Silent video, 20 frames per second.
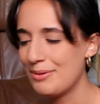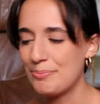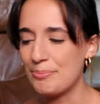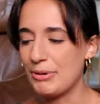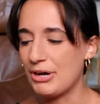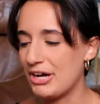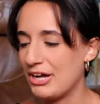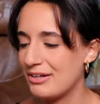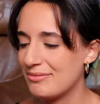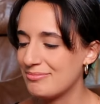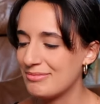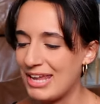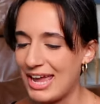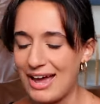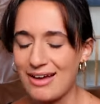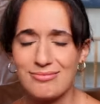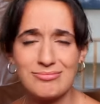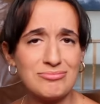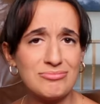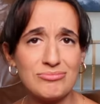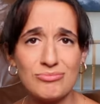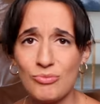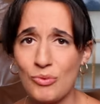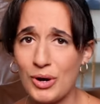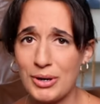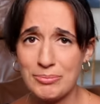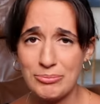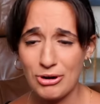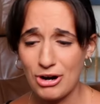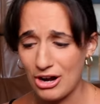but yeah.
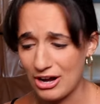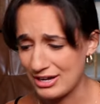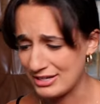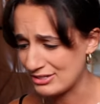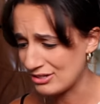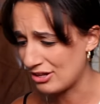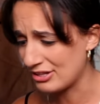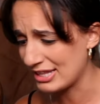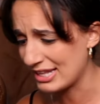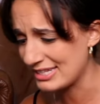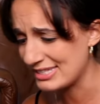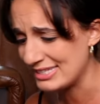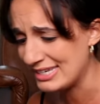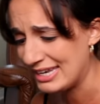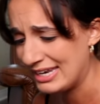One bra is all that's